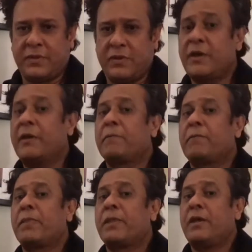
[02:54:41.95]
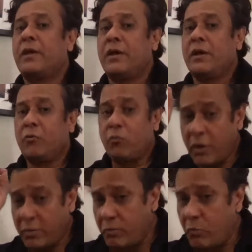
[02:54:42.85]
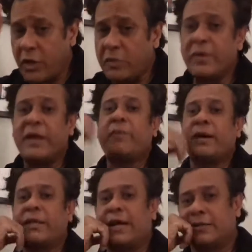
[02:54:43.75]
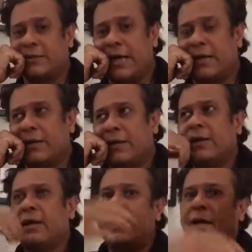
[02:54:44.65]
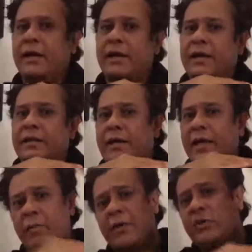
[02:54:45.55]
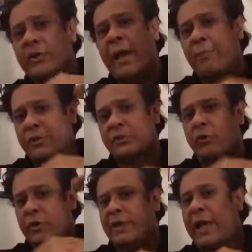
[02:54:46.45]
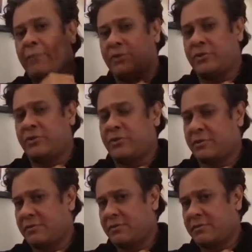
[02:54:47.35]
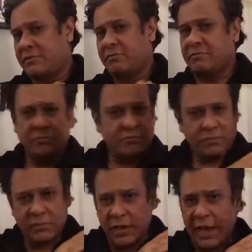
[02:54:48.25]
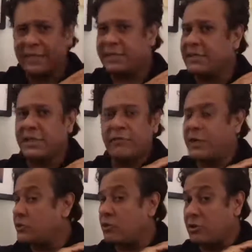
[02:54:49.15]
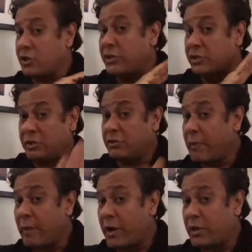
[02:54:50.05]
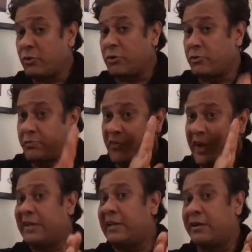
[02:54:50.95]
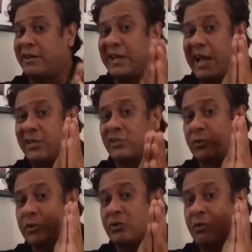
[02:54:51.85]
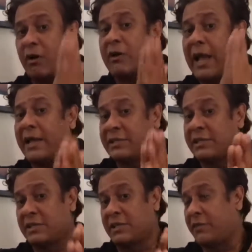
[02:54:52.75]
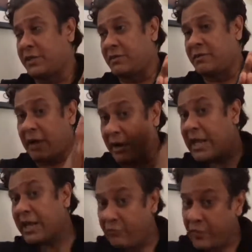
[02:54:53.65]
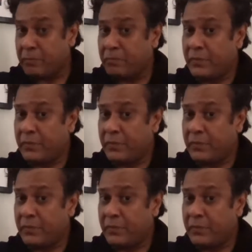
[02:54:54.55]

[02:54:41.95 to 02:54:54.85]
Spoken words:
Okay. What is meant by that is that the imager captures what it captures. The light sensitivity is not changing. Remember, I told you very clearly that ISO is not light sensitivity, unlike a film.